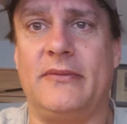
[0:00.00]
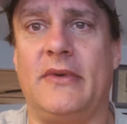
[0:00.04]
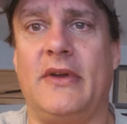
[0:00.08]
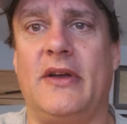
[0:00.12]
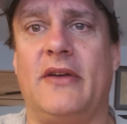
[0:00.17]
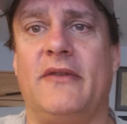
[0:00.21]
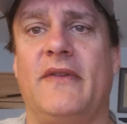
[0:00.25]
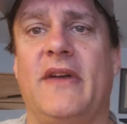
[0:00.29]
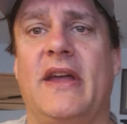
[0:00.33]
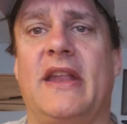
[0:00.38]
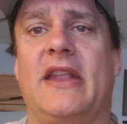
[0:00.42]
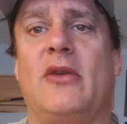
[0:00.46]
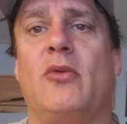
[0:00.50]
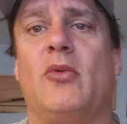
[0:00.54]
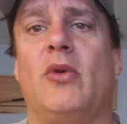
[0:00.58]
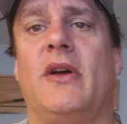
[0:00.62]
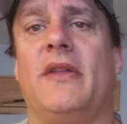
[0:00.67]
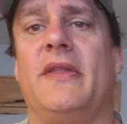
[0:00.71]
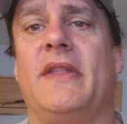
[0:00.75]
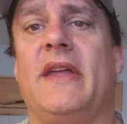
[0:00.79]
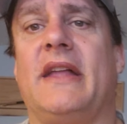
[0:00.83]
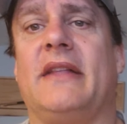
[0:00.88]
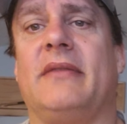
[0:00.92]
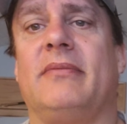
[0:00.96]
of
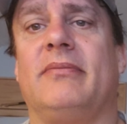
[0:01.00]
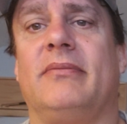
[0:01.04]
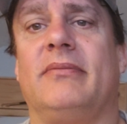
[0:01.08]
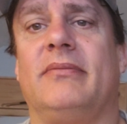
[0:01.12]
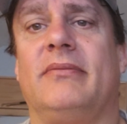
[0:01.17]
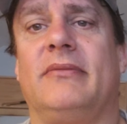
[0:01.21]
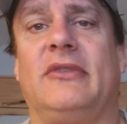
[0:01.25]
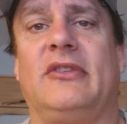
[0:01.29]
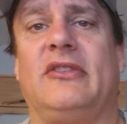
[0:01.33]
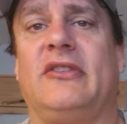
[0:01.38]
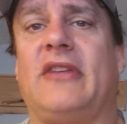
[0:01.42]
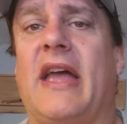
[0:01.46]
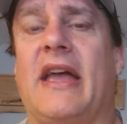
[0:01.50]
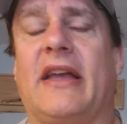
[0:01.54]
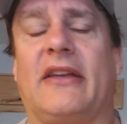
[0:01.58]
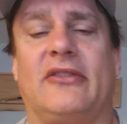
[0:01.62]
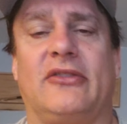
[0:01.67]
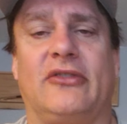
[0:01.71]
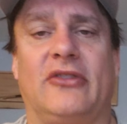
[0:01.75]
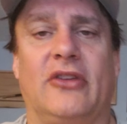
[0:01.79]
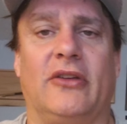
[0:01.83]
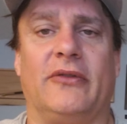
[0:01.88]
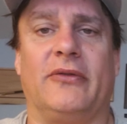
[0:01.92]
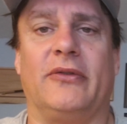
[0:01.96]
anyone that
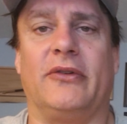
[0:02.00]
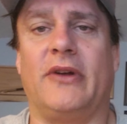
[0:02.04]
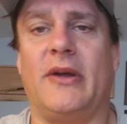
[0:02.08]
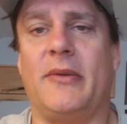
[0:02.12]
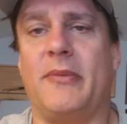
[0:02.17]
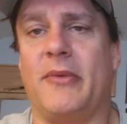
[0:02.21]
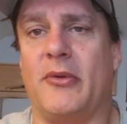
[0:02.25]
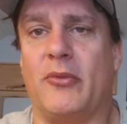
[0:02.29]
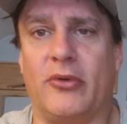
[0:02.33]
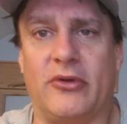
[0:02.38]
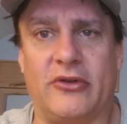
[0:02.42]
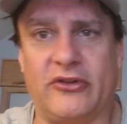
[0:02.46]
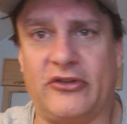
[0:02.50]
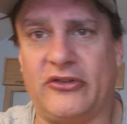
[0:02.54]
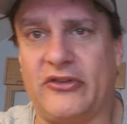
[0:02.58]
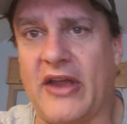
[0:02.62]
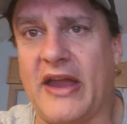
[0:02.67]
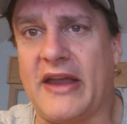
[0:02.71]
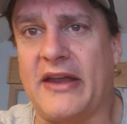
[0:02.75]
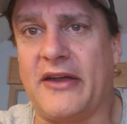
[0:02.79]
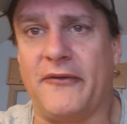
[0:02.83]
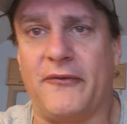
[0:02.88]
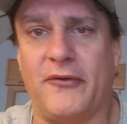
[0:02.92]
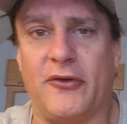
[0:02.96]
stacks silver. I mean, we're just
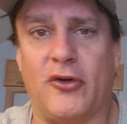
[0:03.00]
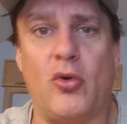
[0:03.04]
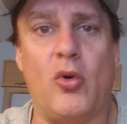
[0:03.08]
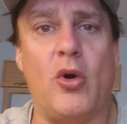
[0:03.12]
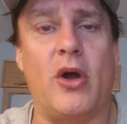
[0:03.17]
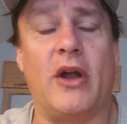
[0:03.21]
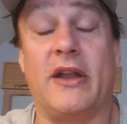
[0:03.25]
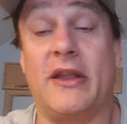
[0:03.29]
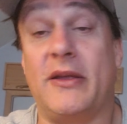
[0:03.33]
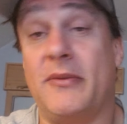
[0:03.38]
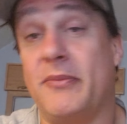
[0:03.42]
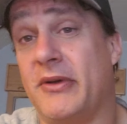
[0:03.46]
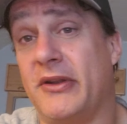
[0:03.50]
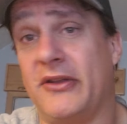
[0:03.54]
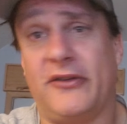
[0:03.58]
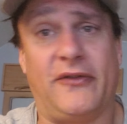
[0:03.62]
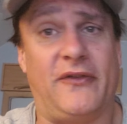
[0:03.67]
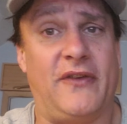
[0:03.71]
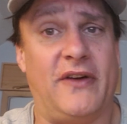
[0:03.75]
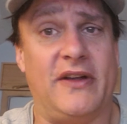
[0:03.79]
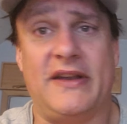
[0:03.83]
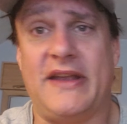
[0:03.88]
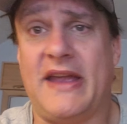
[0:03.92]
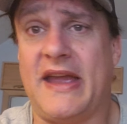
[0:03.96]
stacking for quantity, but it's
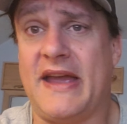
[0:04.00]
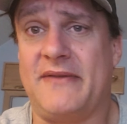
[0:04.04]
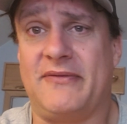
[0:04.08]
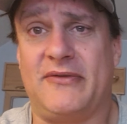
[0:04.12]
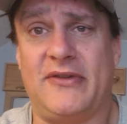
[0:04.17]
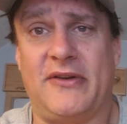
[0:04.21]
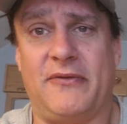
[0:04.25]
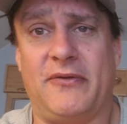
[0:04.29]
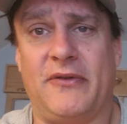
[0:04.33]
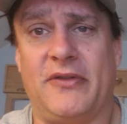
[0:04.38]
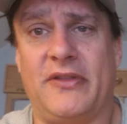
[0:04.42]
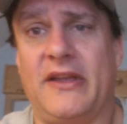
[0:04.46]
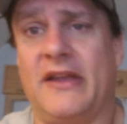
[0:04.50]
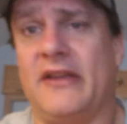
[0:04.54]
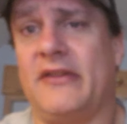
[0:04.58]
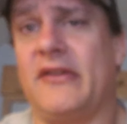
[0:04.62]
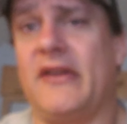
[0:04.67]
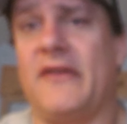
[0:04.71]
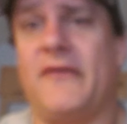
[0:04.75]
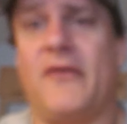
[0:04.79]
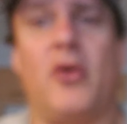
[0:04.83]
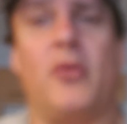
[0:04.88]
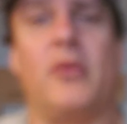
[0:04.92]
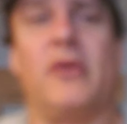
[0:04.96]
fun to have different things.
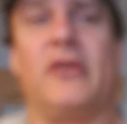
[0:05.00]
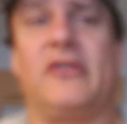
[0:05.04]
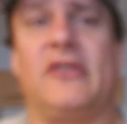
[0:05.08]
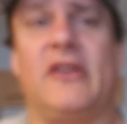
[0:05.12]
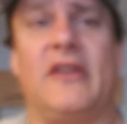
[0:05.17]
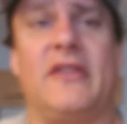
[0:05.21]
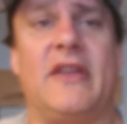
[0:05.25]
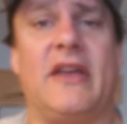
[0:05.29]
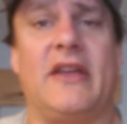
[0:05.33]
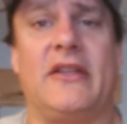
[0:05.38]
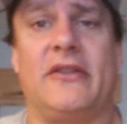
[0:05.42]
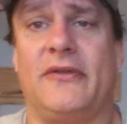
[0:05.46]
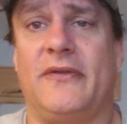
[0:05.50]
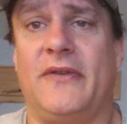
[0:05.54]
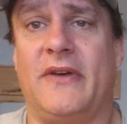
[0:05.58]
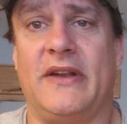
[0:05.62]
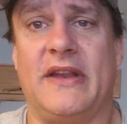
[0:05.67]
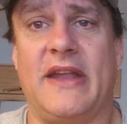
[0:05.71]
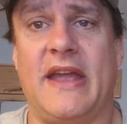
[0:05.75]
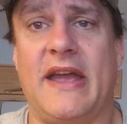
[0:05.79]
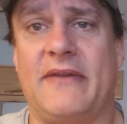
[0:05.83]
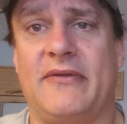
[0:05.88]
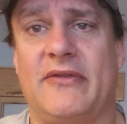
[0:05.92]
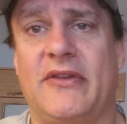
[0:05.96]
I've always said that. It's
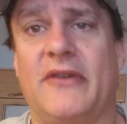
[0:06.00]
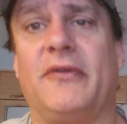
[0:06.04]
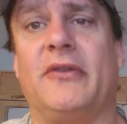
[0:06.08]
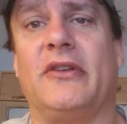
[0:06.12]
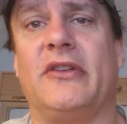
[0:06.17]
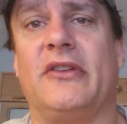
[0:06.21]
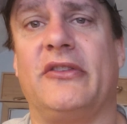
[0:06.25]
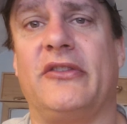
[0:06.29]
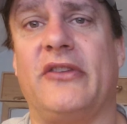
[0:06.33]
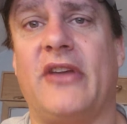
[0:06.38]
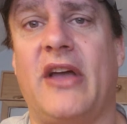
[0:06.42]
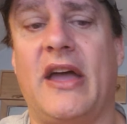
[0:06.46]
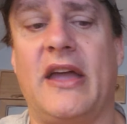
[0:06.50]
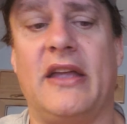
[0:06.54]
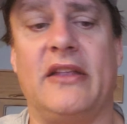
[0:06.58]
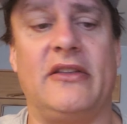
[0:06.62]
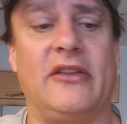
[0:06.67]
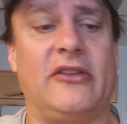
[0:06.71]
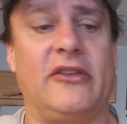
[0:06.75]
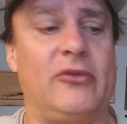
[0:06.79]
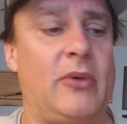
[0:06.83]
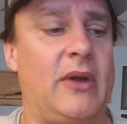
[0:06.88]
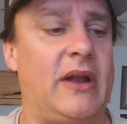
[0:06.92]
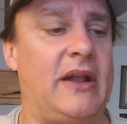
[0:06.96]
fun to have different
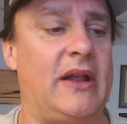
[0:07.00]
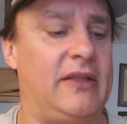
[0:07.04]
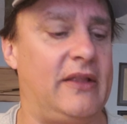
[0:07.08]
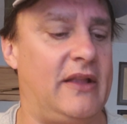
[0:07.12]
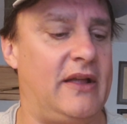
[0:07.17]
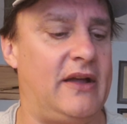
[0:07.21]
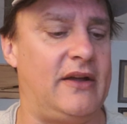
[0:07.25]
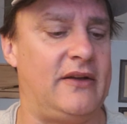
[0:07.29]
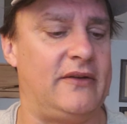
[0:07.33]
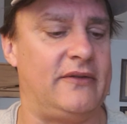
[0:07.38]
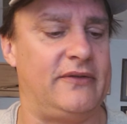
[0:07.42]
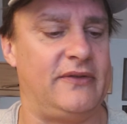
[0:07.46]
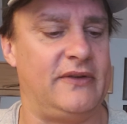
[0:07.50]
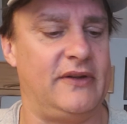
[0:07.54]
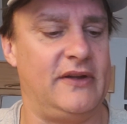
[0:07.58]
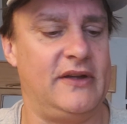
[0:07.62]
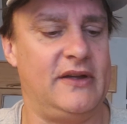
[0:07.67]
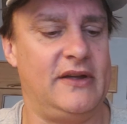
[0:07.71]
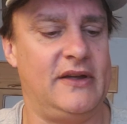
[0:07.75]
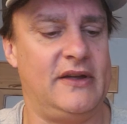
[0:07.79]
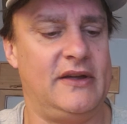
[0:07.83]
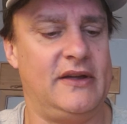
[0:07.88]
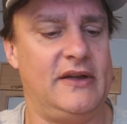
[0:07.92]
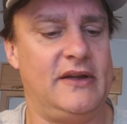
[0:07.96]
designs. That's what I love
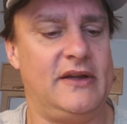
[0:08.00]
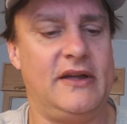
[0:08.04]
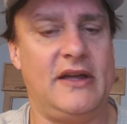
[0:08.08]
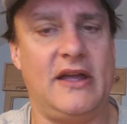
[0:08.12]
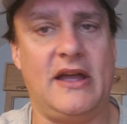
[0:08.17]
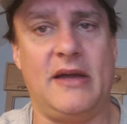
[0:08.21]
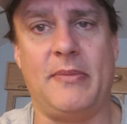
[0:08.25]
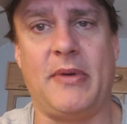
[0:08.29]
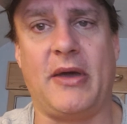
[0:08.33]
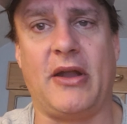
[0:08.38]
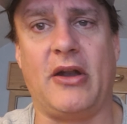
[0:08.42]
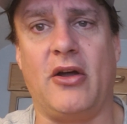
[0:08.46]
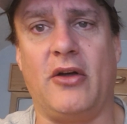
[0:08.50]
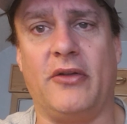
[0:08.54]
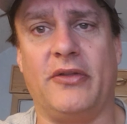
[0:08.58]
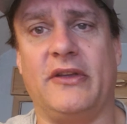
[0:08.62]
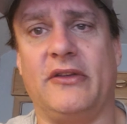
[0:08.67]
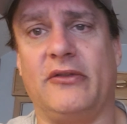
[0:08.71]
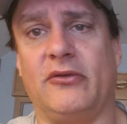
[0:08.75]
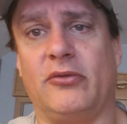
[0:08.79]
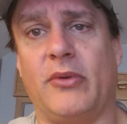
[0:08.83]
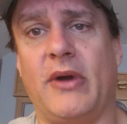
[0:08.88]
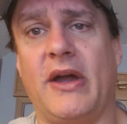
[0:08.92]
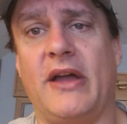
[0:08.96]
about all
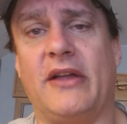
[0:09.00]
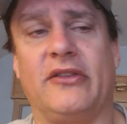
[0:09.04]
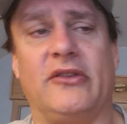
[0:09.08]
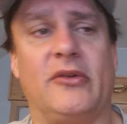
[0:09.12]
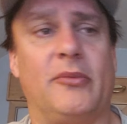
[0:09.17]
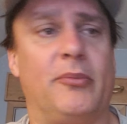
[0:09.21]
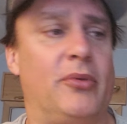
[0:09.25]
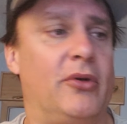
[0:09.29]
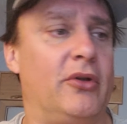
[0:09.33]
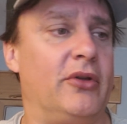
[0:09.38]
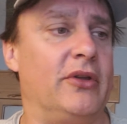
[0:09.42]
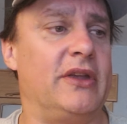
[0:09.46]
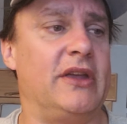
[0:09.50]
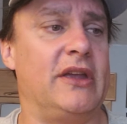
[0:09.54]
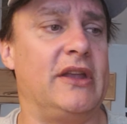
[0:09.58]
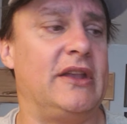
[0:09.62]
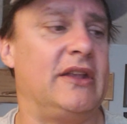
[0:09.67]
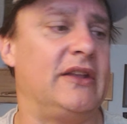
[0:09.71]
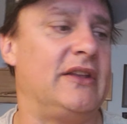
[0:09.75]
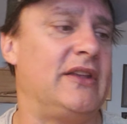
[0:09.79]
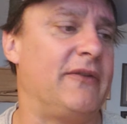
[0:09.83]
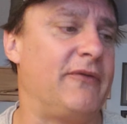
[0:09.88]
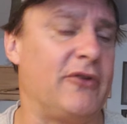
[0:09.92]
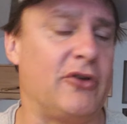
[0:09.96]
these rounds of
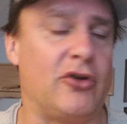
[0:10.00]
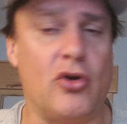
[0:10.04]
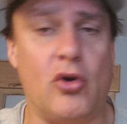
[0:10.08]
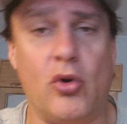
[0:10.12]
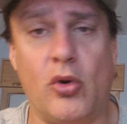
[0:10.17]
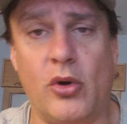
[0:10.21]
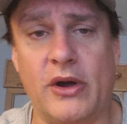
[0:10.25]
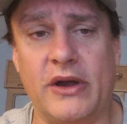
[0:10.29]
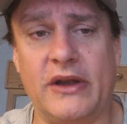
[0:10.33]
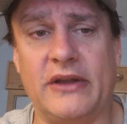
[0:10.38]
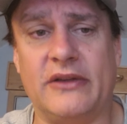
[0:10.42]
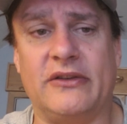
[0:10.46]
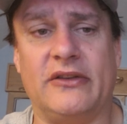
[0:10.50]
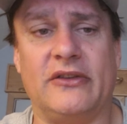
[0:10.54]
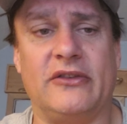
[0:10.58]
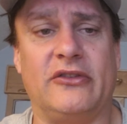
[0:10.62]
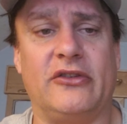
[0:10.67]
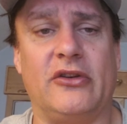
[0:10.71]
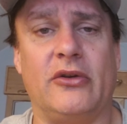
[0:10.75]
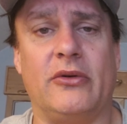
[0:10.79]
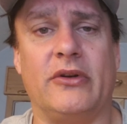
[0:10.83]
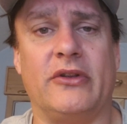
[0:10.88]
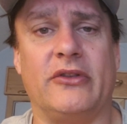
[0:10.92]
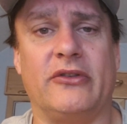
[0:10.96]
bullion and different coins and
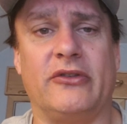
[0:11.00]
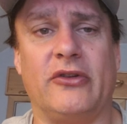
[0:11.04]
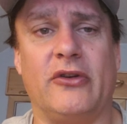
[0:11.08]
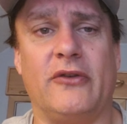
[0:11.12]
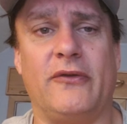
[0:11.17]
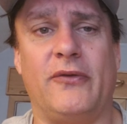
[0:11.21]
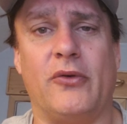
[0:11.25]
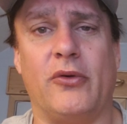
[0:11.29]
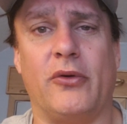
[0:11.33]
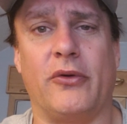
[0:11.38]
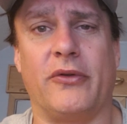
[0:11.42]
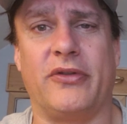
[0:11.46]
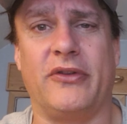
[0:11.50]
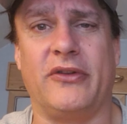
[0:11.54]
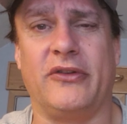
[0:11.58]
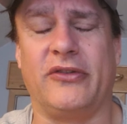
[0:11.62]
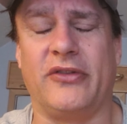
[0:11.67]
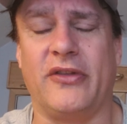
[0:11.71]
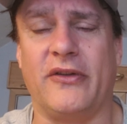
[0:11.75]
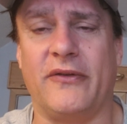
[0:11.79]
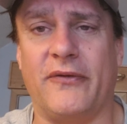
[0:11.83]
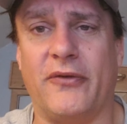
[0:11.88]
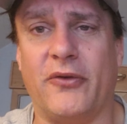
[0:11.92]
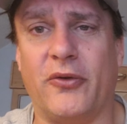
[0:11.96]
so on and so forth,
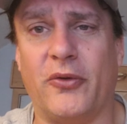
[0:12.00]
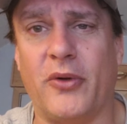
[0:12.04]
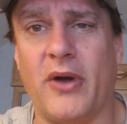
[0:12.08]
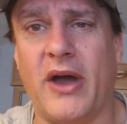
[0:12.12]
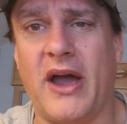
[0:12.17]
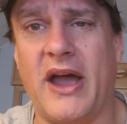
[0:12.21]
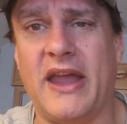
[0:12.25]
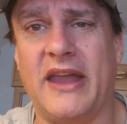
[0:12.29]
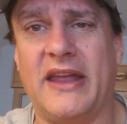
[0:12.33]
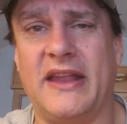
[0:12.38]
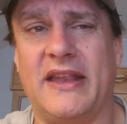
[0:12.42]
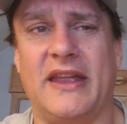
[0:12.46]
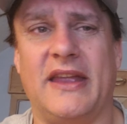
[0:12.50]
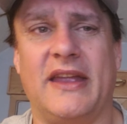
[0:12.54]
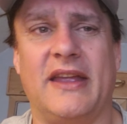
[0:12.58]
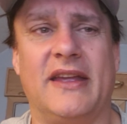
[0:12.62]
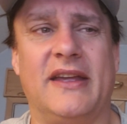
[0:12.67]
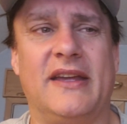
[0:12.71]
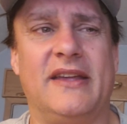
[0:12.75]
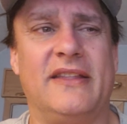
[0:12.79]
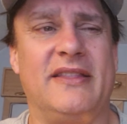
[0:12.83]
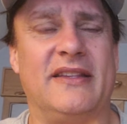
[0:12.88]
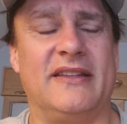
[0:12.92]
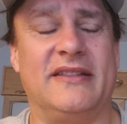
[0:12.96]
is the variety,
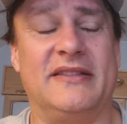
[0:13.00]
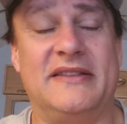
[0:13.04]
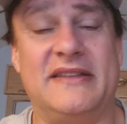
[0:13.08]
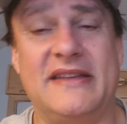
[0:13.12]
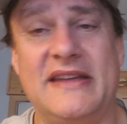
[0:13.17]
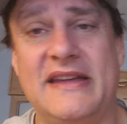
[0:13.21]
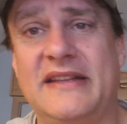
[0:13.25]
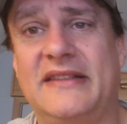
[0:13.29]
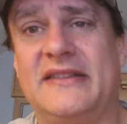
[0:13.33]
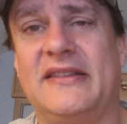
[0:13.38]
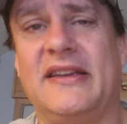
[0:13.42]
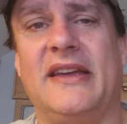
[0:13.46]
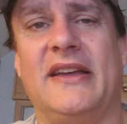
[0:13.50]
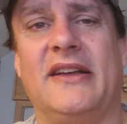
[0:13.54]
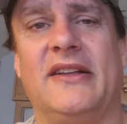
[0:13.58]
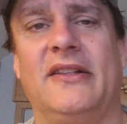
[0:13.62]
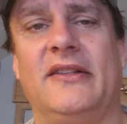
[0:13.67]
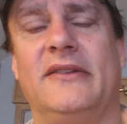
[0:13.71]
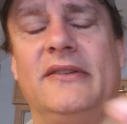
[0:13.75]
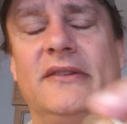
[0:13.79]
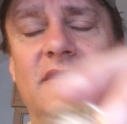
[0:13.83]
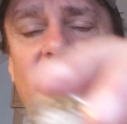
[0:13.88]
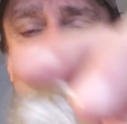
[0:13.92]
the detail,